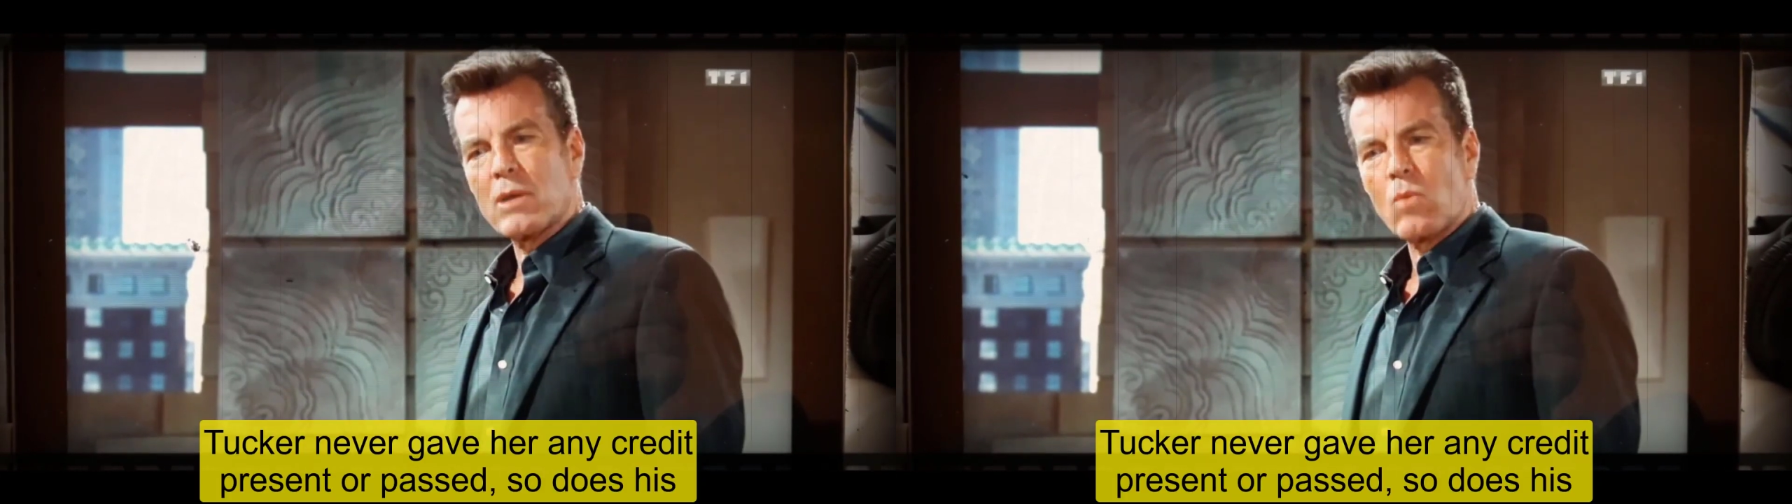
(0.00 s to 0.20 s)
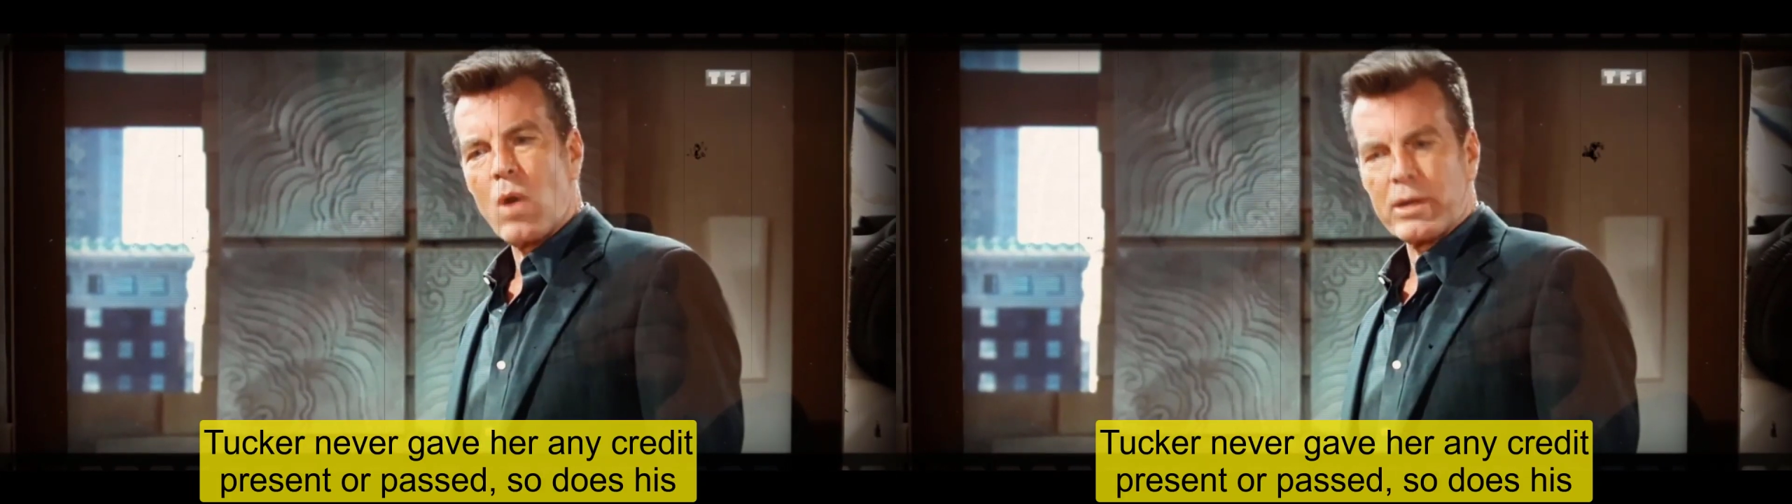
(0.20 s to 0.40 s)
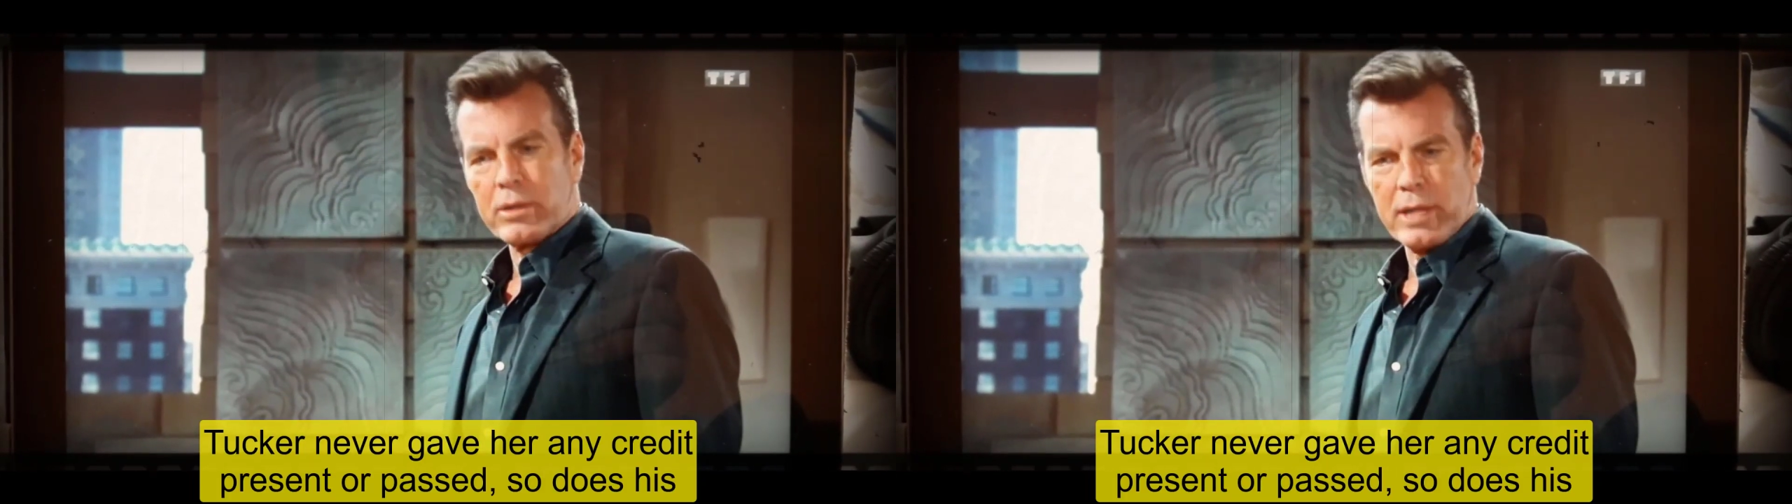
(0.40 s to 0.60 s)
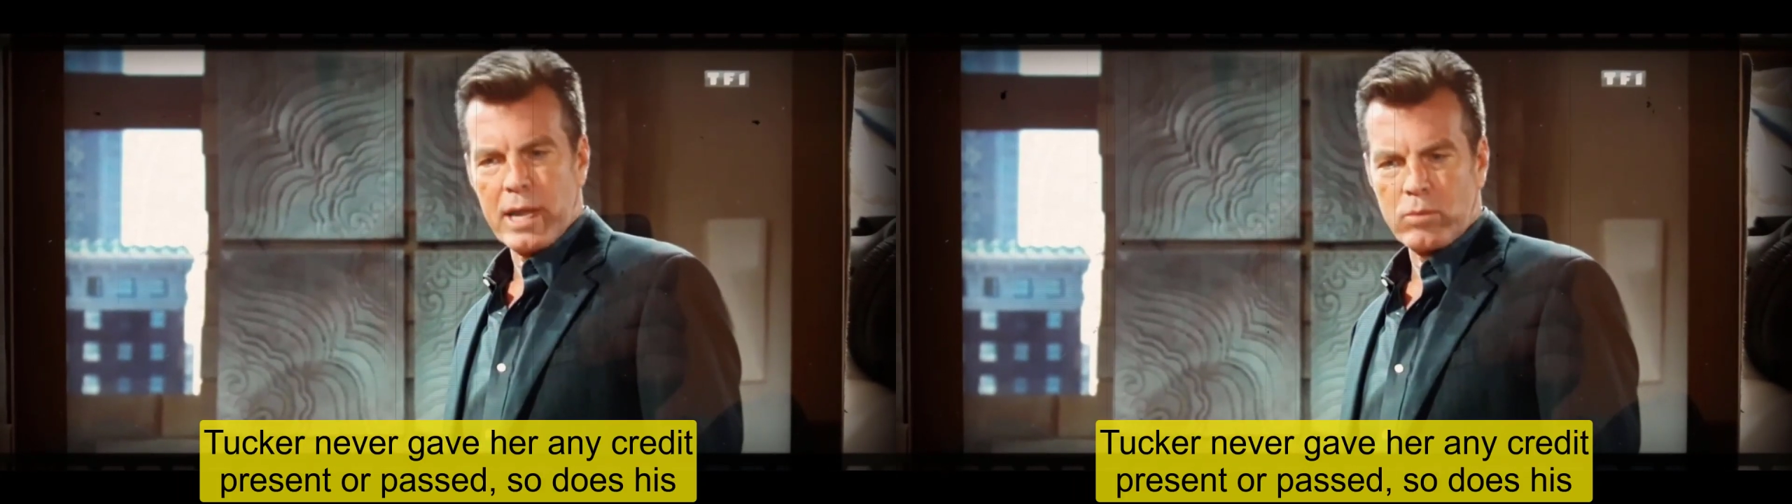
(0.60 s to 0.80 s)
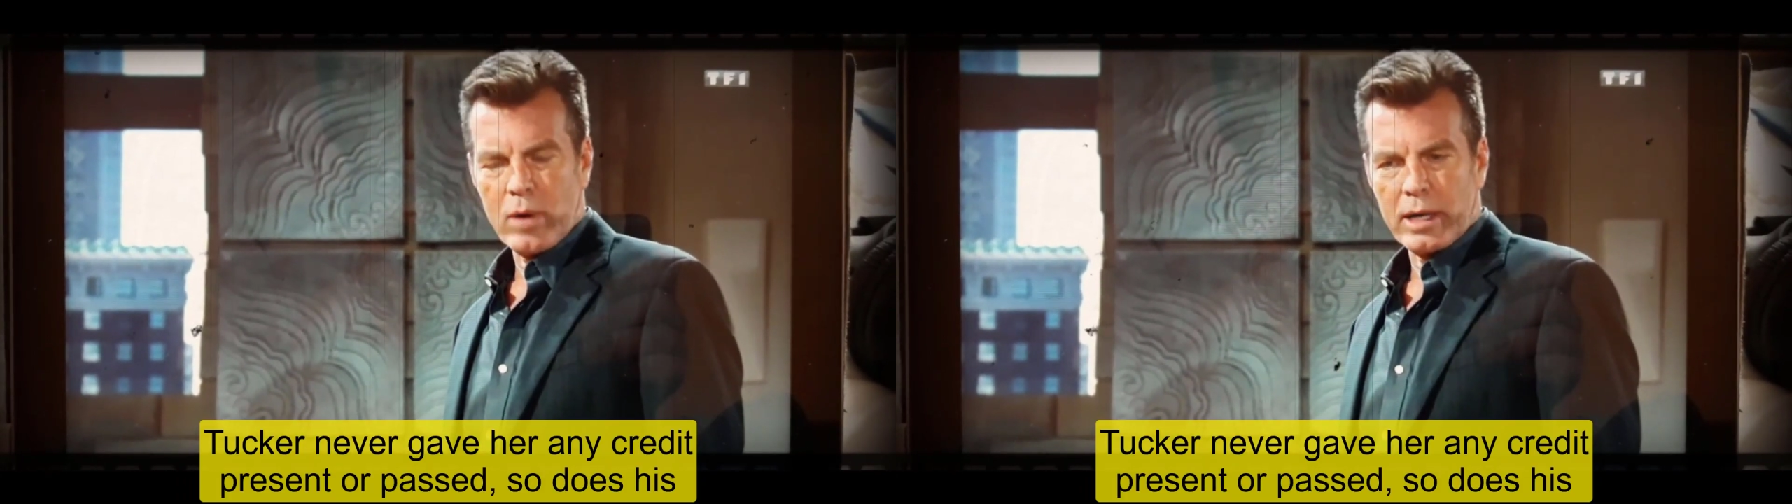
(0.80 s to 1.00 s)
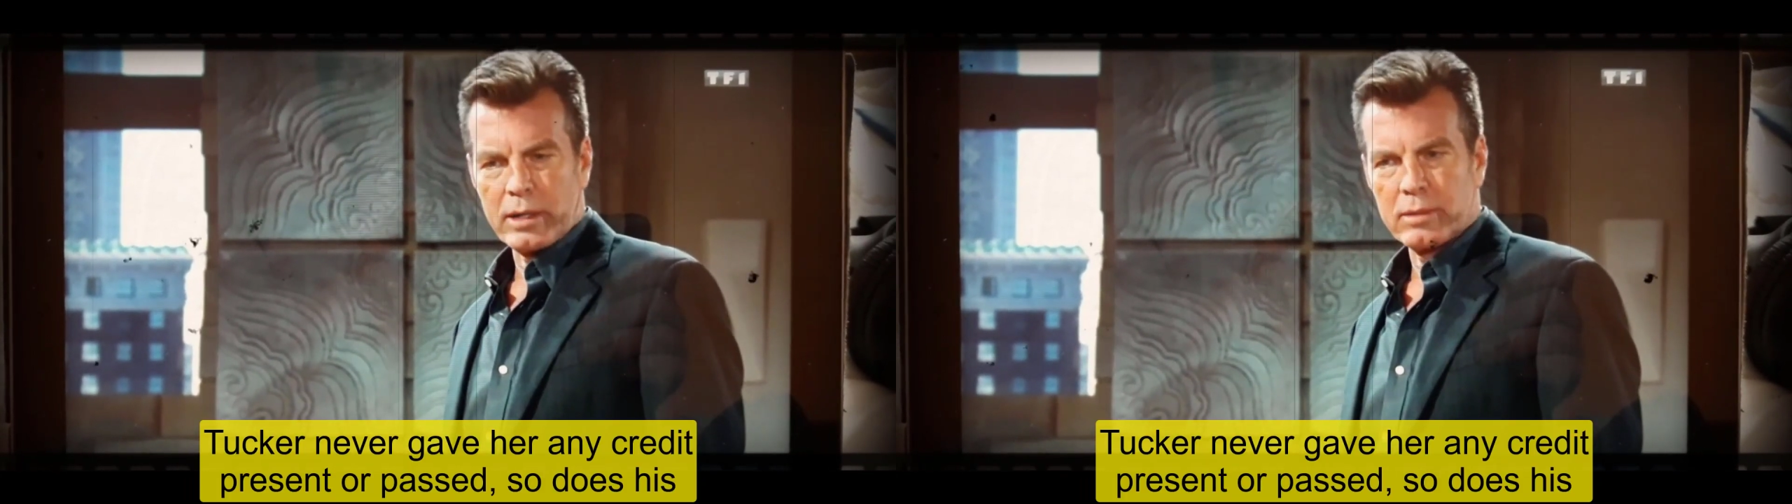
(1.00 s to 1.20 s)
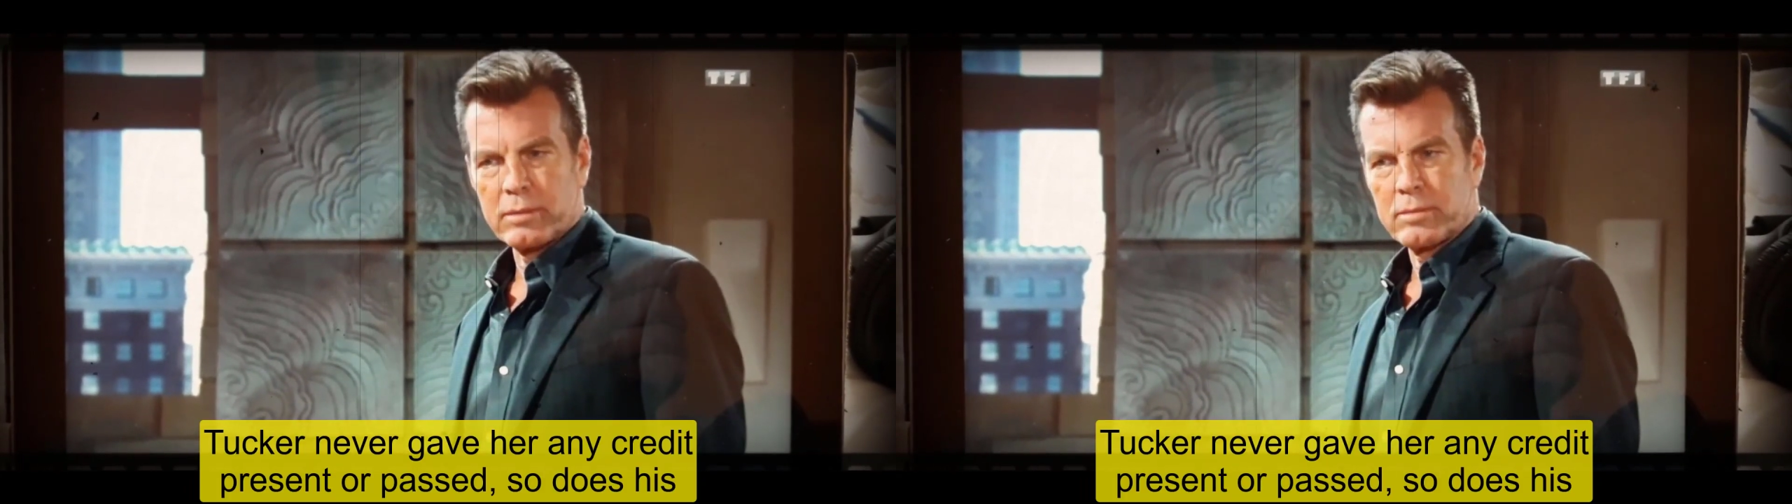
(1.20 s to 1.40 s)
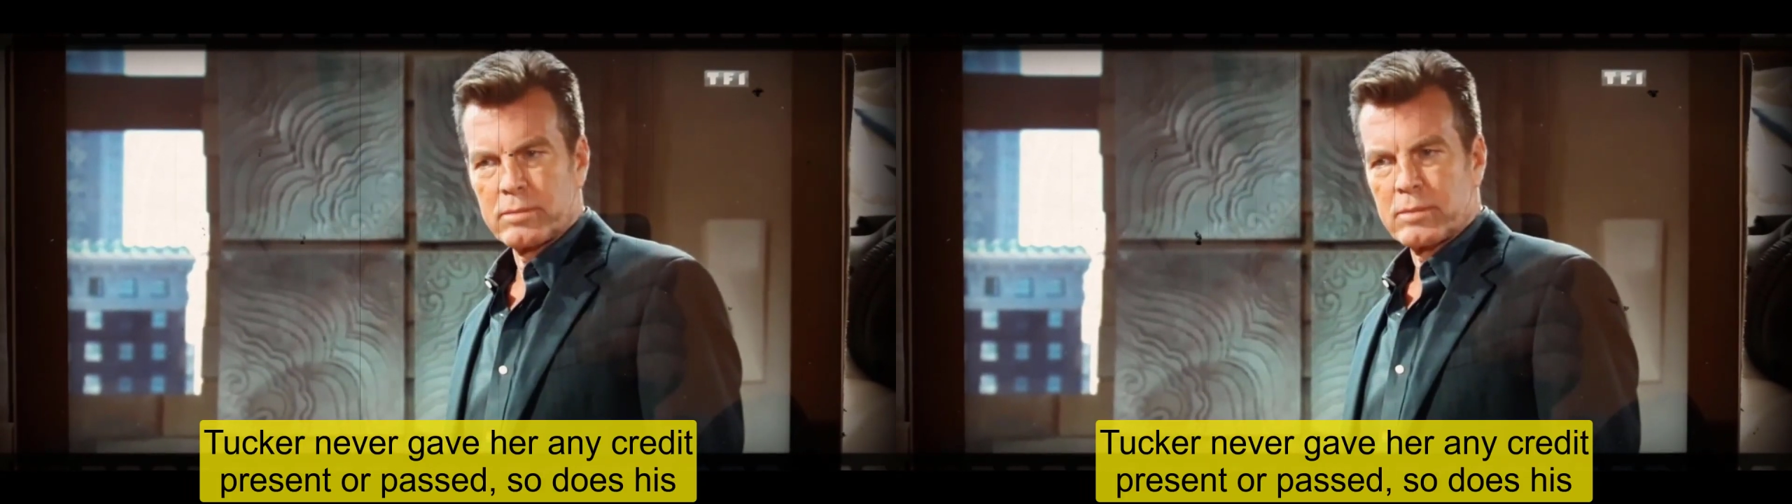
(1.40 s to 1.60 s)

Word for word: credit, present or past.